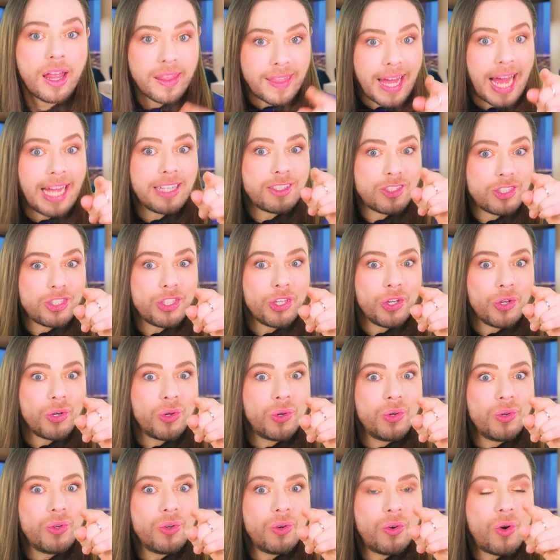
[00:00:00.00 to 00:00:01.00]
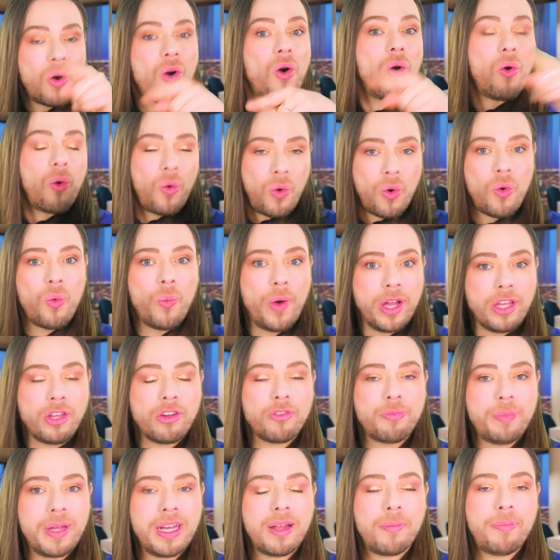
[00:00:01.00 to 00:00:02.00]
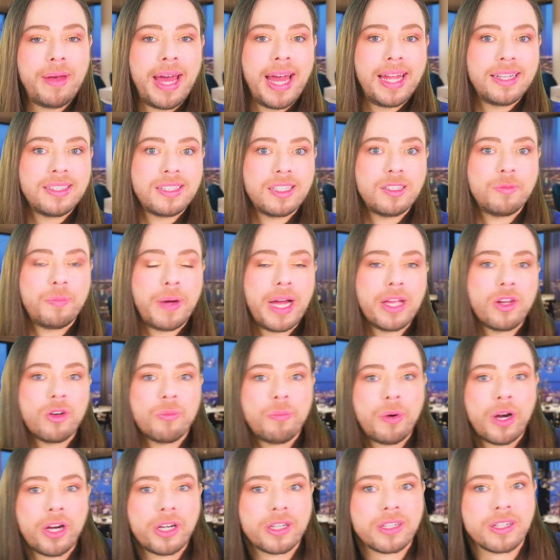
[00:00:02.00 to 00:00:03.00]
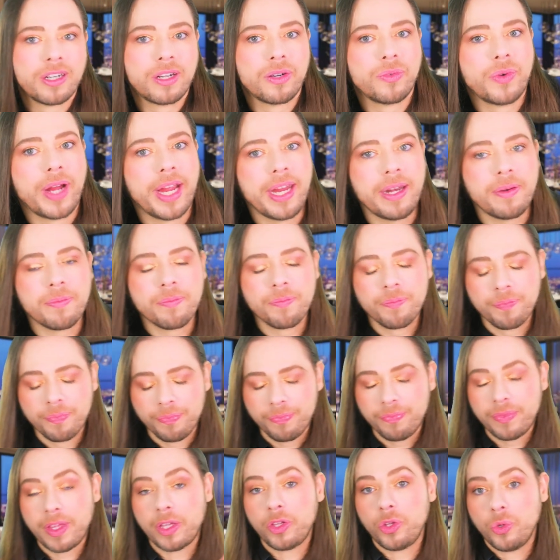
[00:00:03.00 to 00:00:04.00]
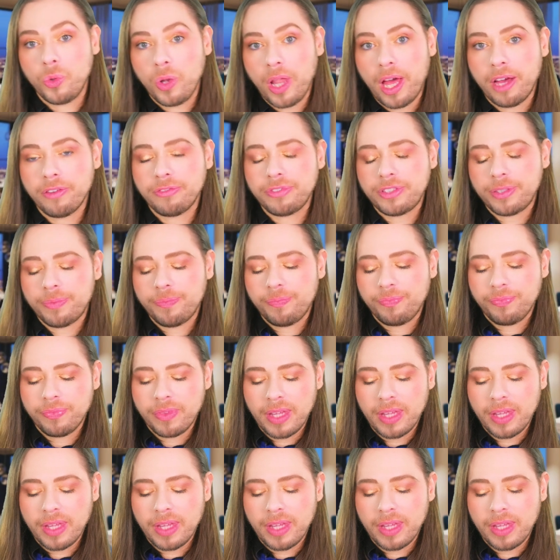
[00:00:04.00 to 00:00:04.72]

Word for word: That's you when you've been abandoned by your partner, right? That you loved.